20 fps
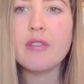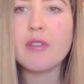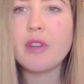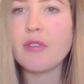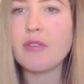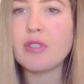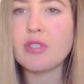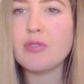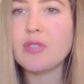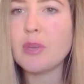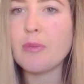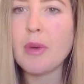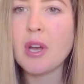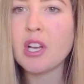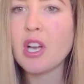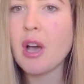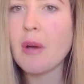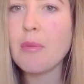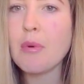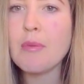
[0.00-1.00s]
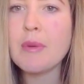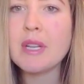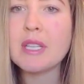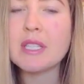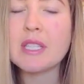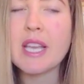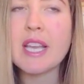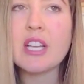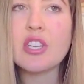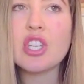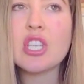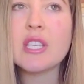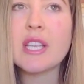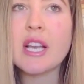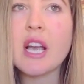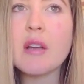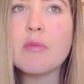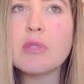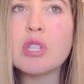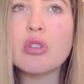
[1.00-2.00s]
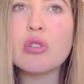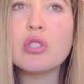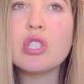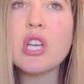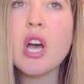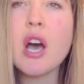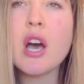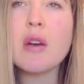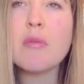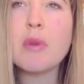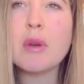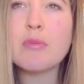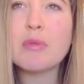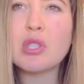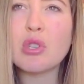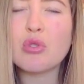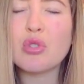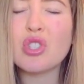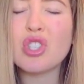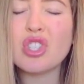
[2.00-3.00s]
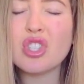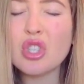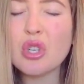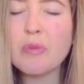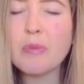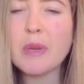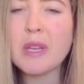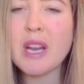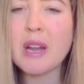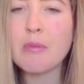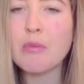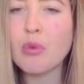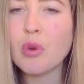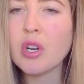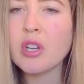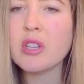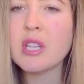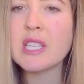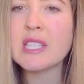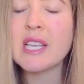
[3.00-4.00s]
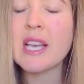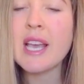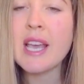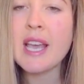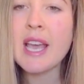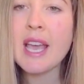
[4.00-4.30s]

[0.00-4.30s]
a couple minutes later, she's like, I'm so dumb, I'm so stupid, I'm worthless.